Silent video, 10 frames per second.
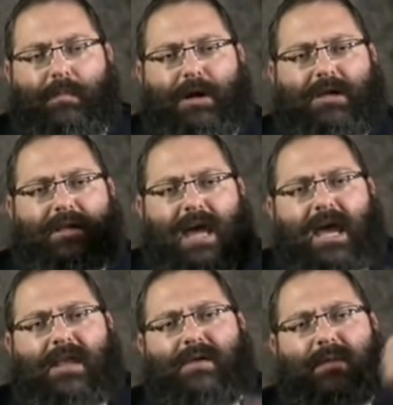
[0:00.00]
but to
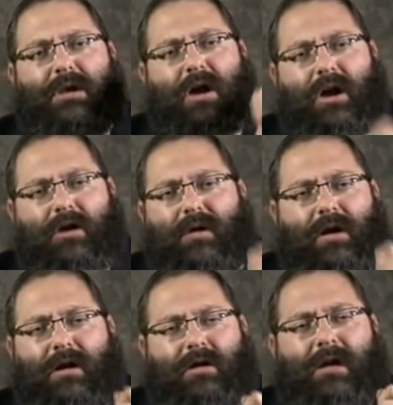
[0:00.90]
take the
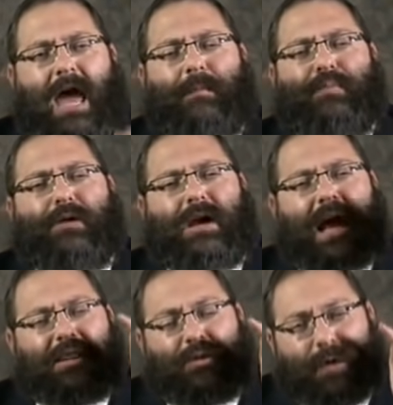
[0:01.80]
menorah and put it
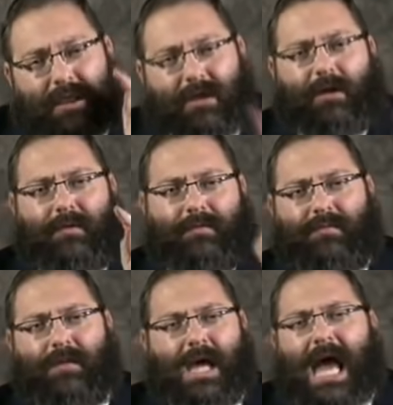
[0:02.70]
out the window.
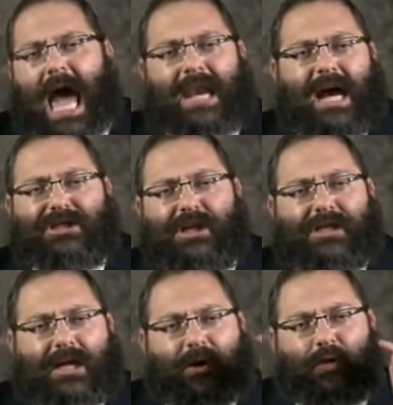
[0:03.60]
And not
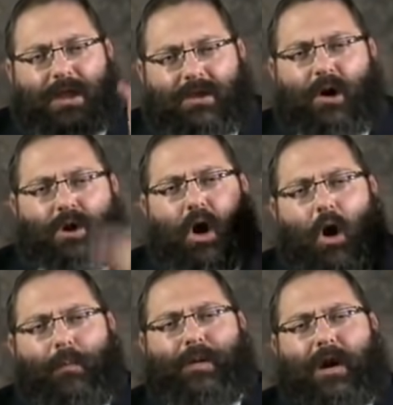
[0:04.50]
just out the window, to
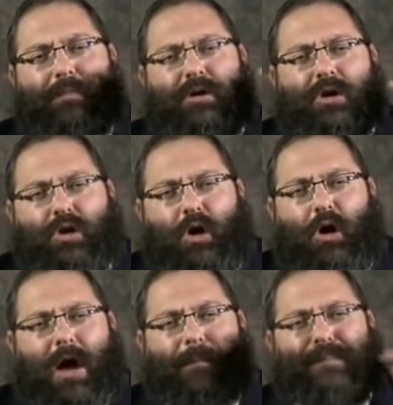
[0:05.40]
open up your
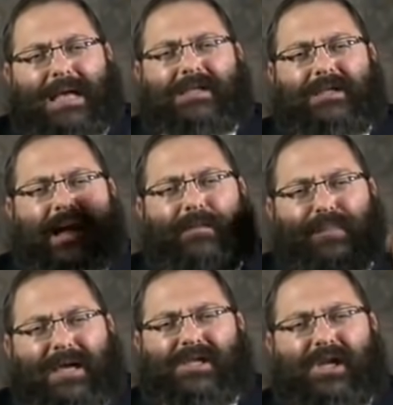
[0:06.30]
door al
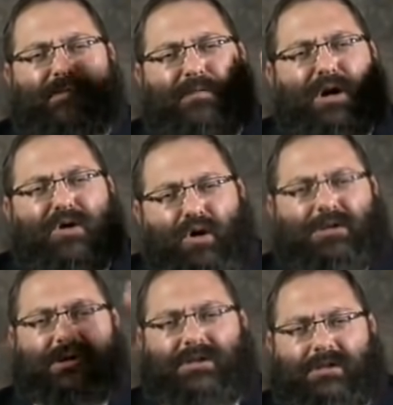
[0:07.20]
Pesach Beisim
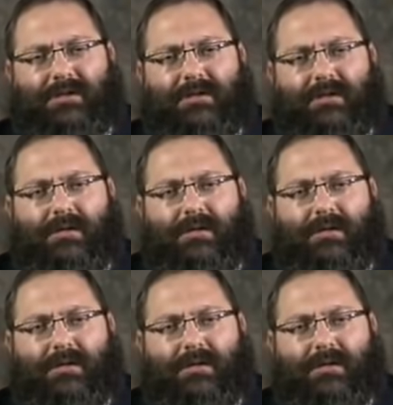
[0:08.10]
Bechutz